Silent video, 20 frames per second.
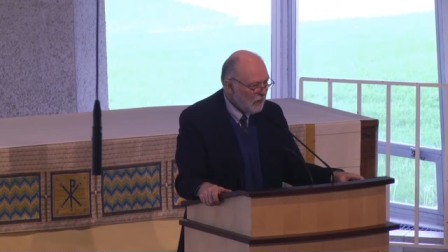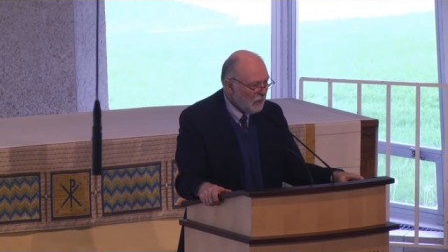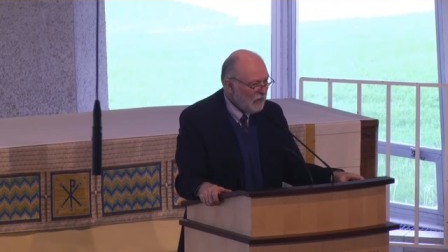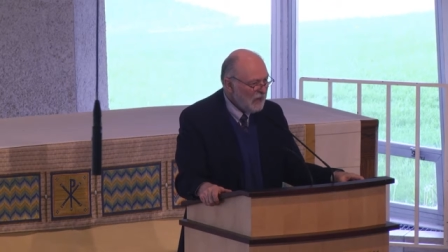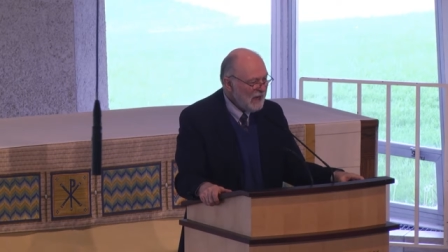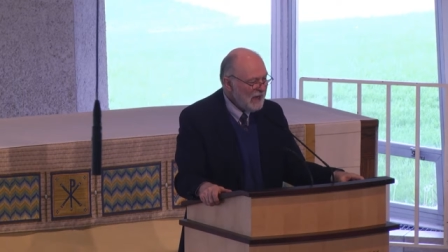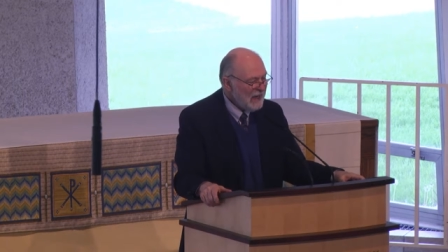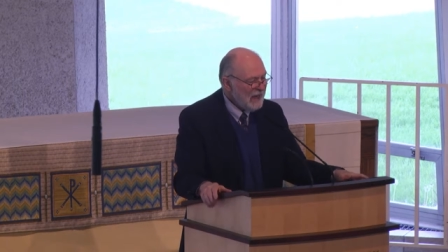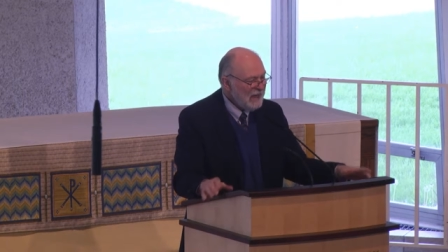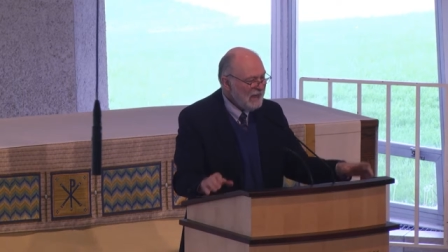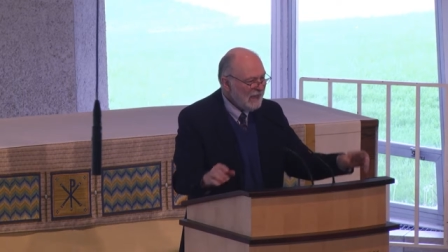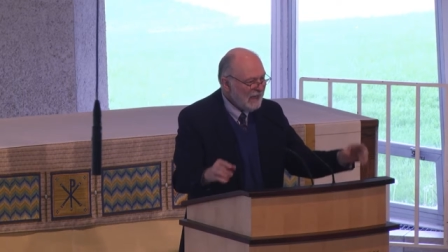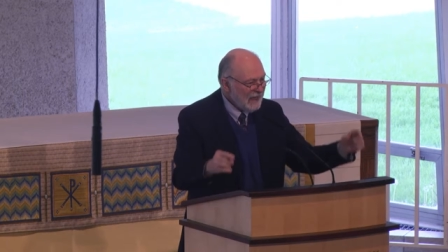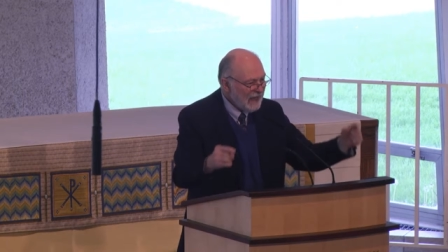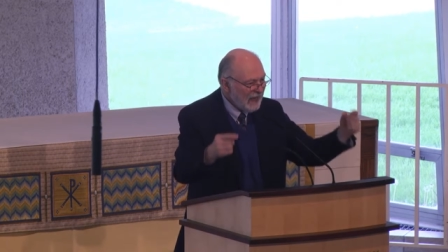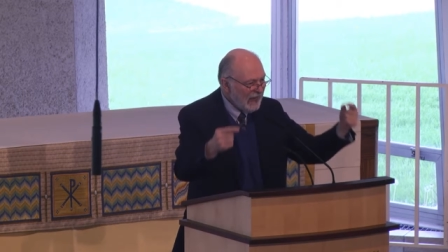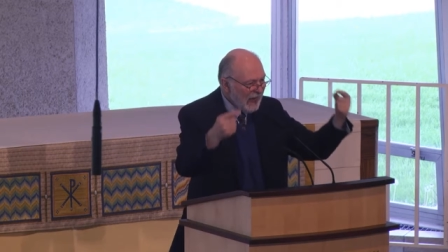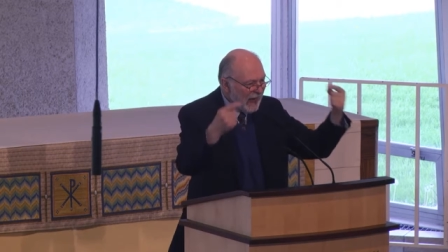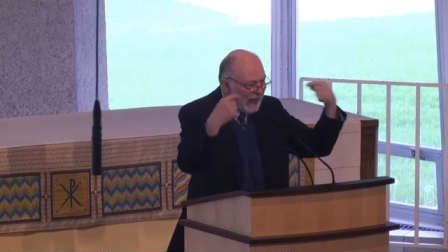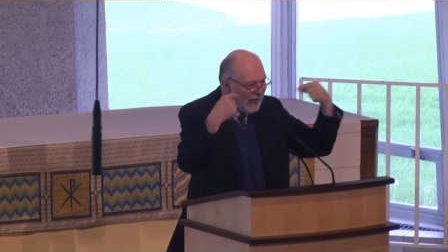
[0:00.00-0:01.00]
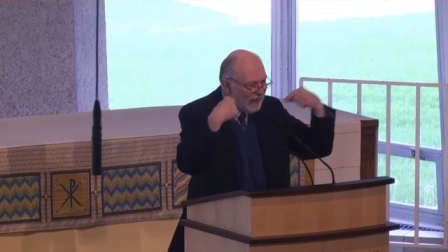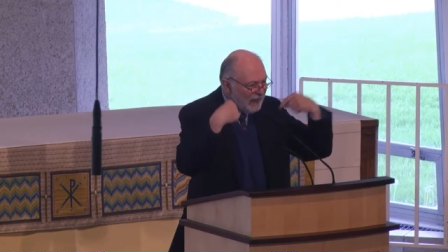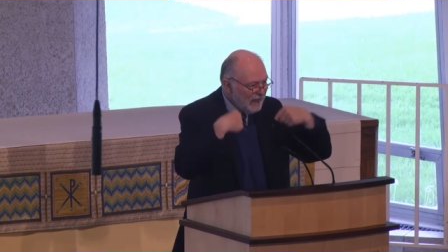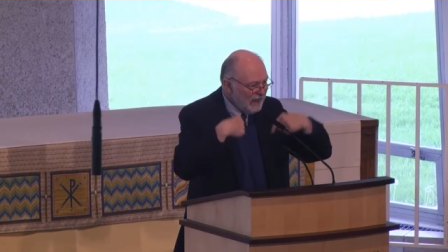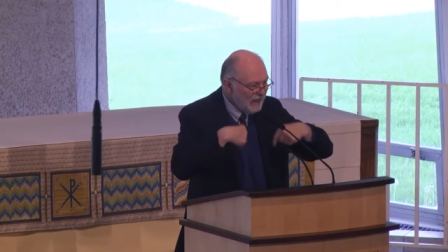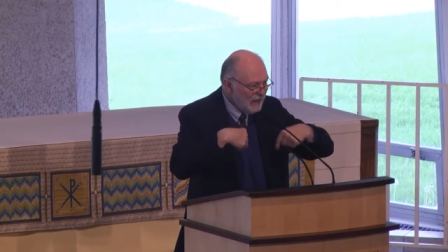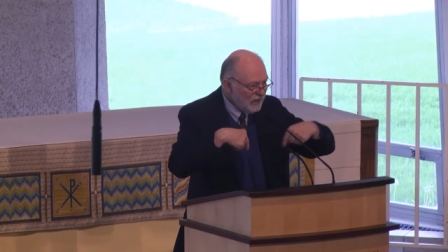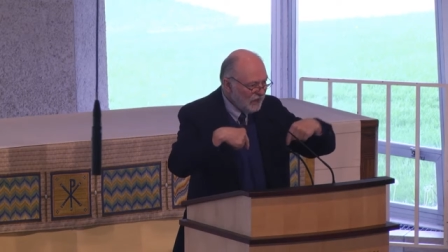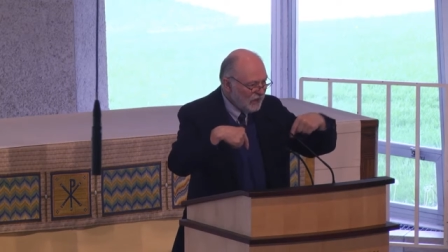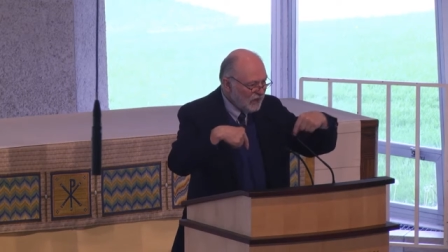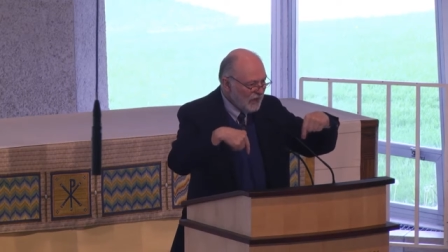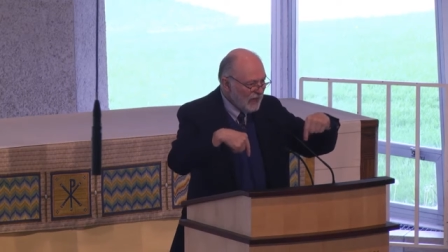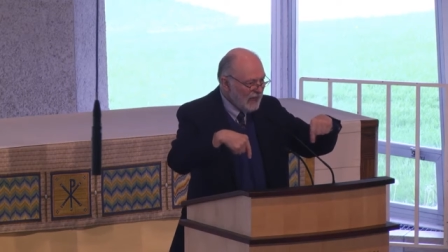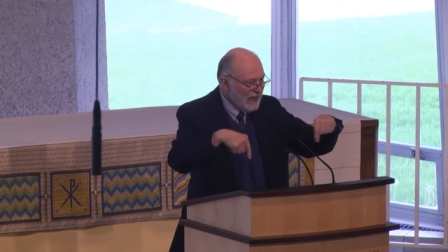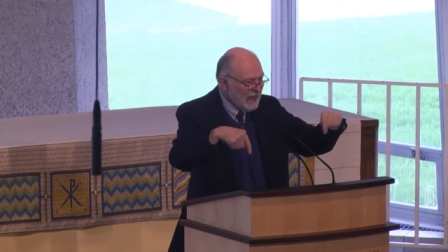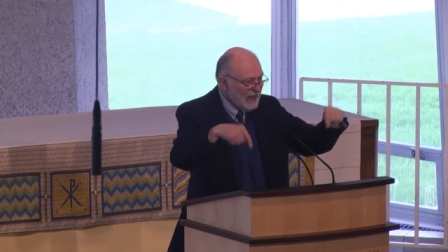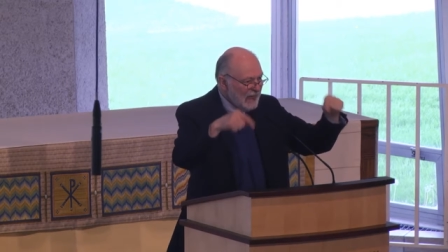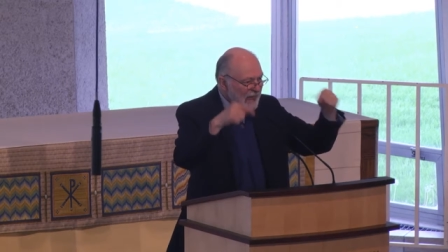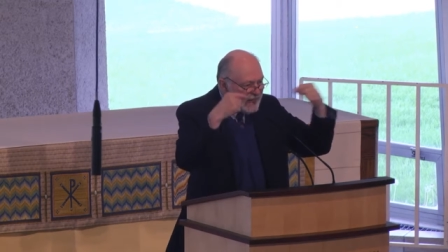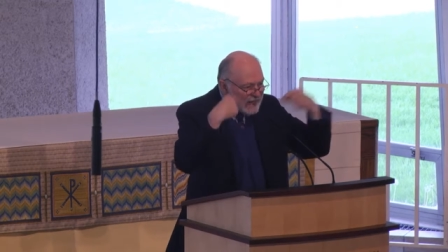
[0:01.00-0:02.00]
We need to get out of this
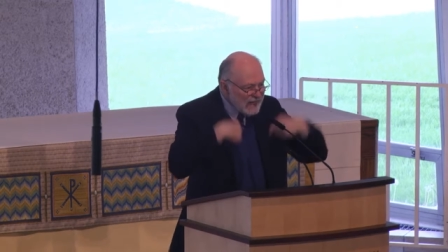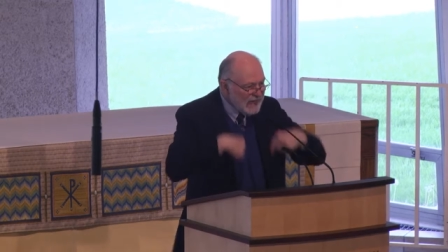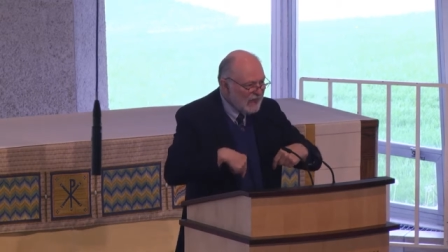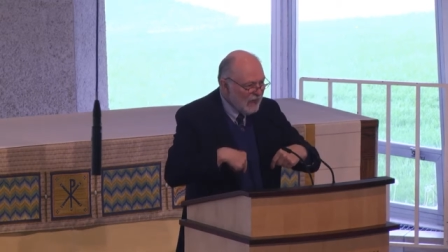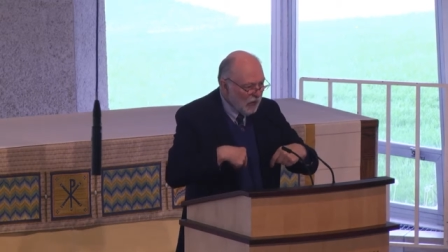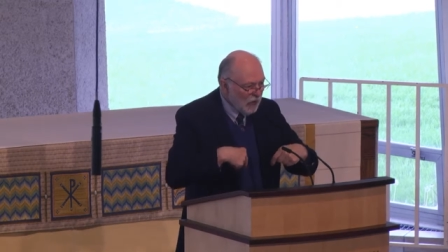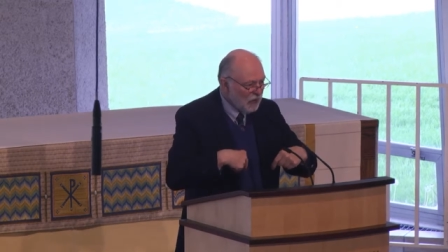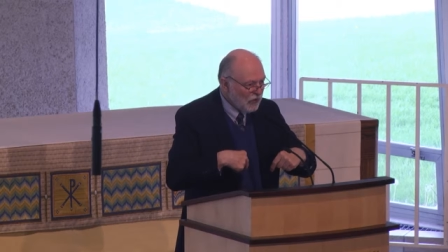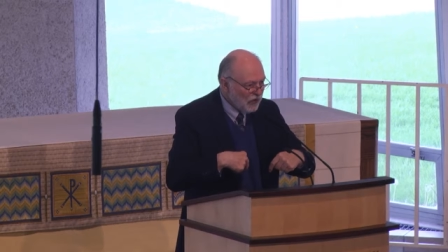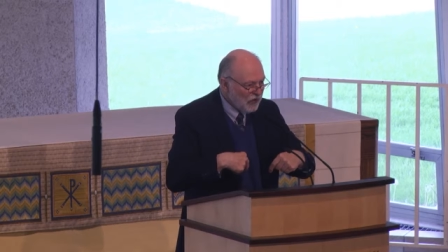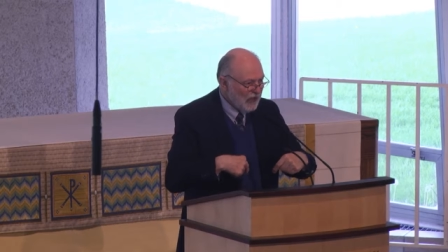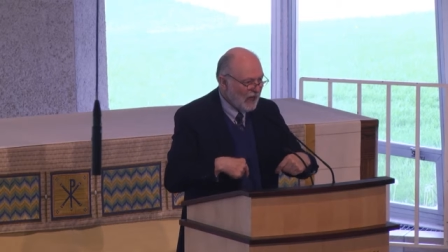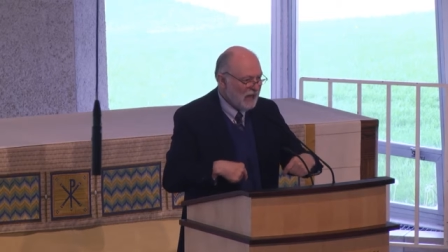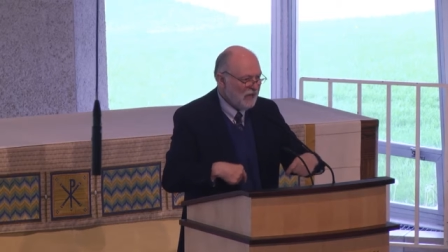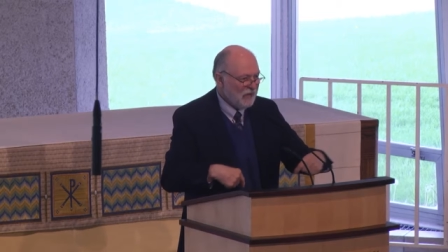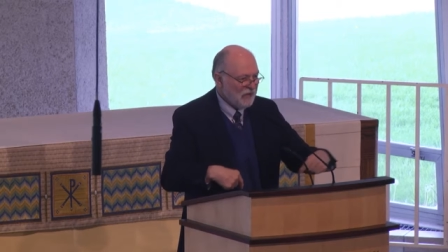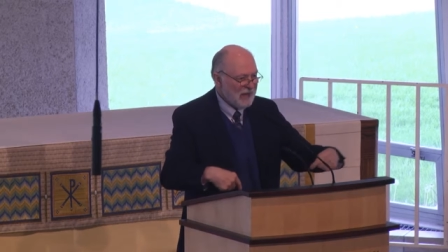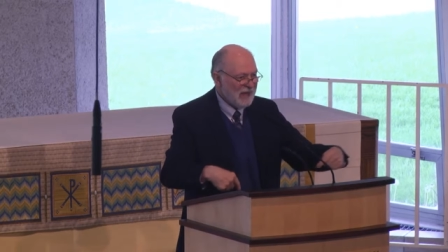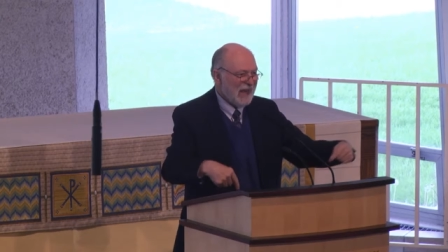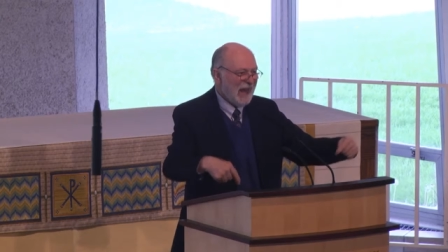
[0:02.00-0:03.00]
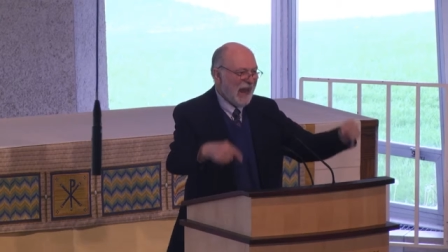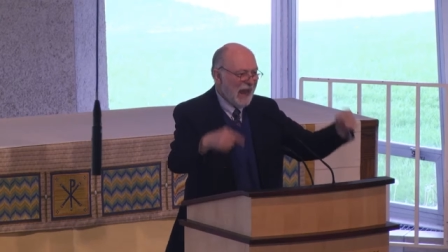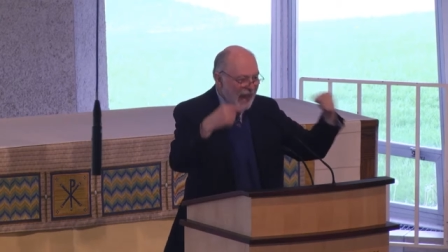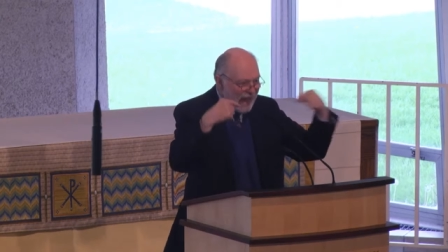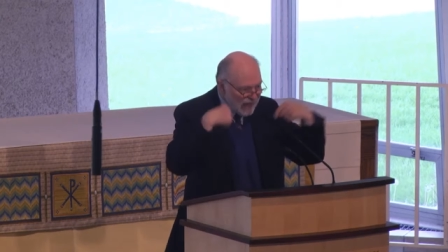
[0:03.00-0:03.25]
egocentric,